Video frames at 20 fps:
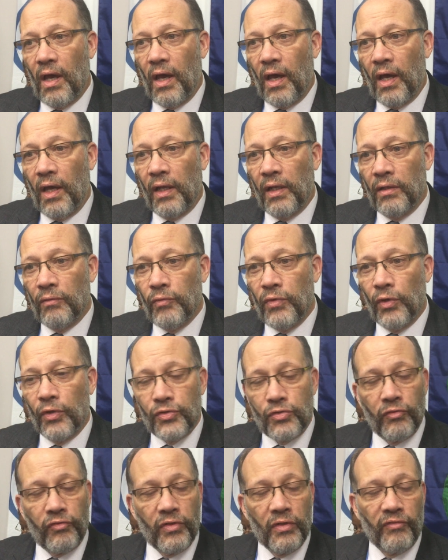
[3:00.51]
And we
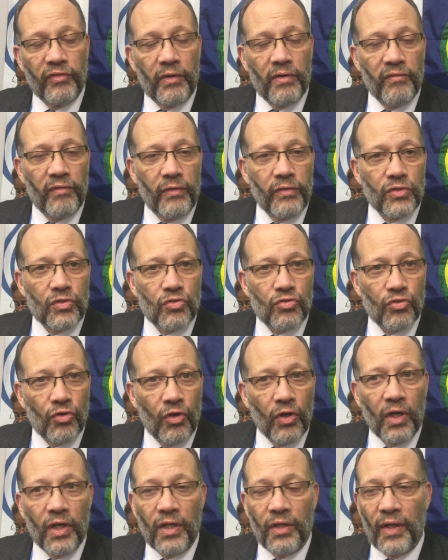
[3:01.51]
also feel very, very
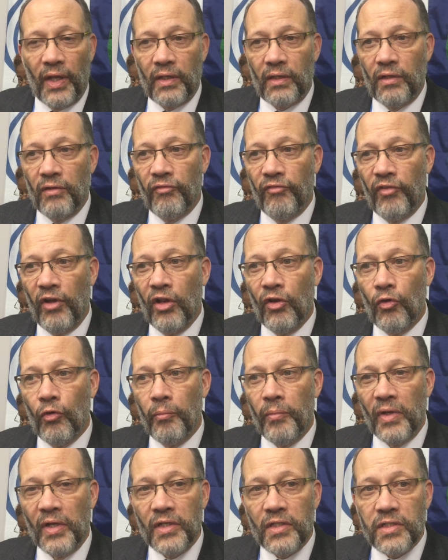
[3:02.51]
strongly that the
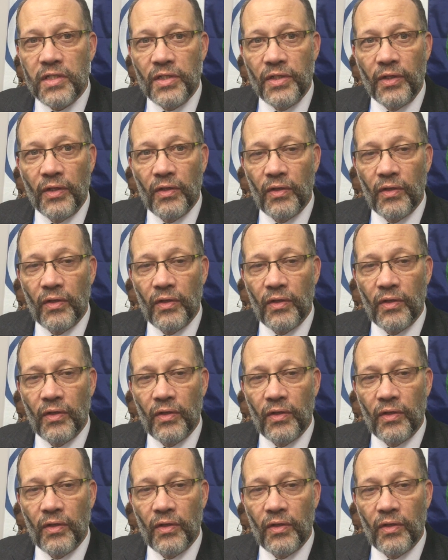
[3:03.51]
vulnerability